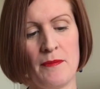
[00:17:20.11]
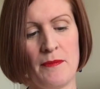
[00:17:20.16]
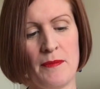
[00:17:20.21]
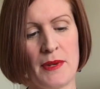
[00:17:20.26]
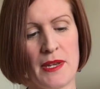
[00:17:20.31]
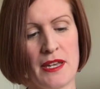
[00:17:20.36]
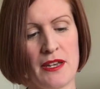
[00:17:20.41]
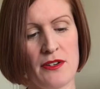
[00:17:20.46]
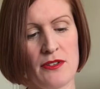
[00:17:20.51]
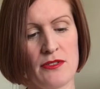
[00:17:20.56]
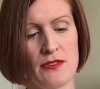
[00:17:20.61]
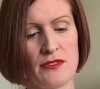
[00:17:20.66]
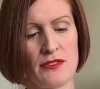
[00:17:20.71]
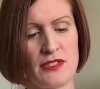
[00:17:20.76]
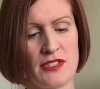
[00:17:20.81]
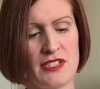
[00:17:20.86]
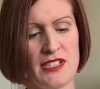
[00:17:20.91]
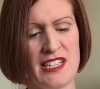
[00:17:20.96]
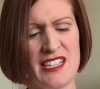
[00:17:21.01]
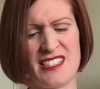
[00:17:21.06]

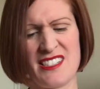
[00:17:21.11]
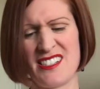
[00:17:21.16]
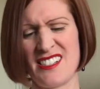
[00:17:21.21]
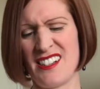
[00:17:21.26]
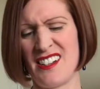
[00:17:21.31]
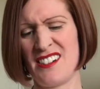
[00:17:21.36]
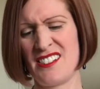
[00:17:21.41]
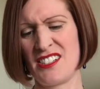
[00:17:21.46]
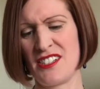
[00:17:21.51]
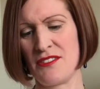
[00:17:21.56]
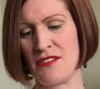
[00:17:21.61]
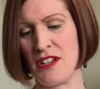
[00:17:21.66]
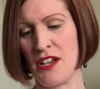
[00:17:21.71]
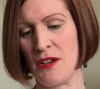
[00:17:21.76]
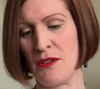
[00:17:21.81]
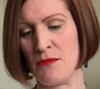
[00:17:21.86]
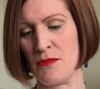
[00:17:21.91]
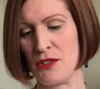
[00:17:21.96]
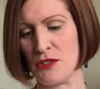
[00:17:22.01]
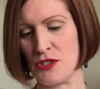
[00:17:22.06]
because I don't know,
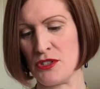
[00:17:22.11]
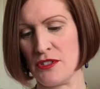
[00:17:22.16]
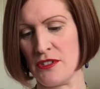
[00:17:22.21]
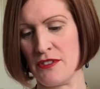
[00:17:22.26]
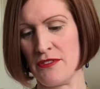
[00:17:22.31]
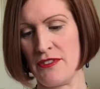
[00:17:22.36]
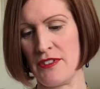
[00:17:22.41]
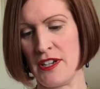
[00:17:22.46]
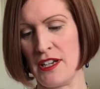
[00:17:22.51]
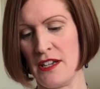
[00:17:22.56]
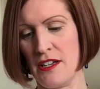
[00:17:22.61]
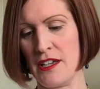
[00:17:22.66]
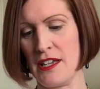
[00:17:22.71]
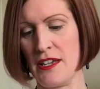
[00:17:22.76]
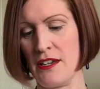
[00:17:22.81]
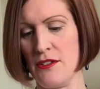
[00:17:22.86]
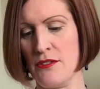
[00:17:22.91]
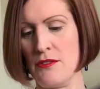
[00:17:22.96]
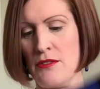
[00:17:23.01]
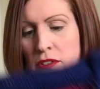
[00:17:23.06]
I'm not sure if I like
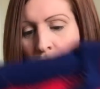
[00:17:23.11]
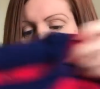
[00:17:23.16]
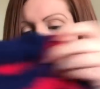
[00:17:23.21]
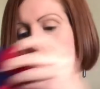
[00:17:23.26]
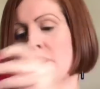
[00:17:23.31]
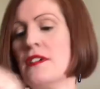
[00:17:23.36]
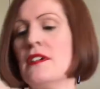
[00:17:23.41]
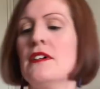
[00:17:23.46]
it or not.